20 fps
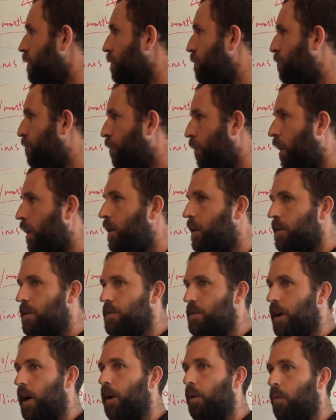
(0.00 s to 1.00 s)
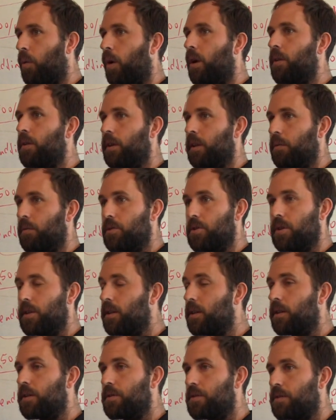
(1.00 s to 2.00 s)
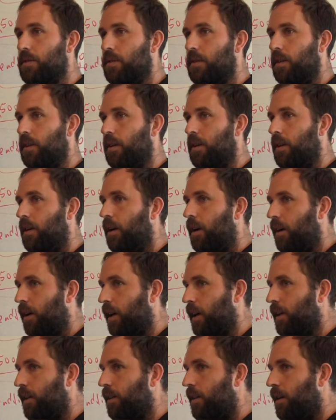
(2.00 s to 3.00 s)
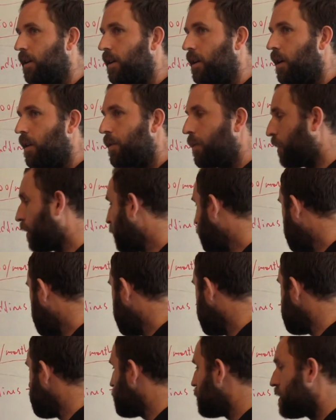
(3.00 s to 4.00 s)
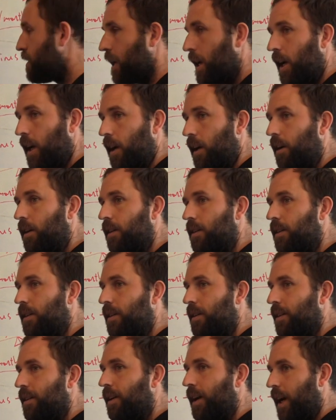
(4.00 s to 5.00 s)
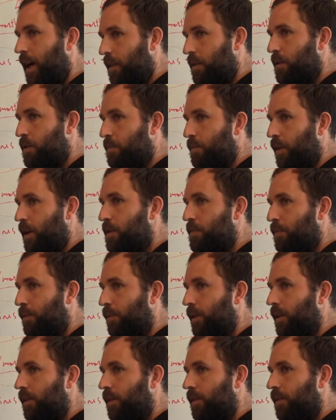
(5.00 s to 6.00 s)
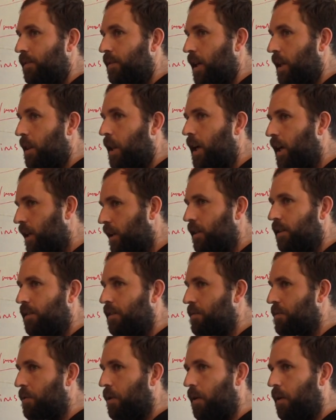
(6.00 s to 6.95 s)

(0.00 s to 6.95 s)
product is high quality, which it is, right? They're gonna wanna stay at this price point. Right. They like it, it's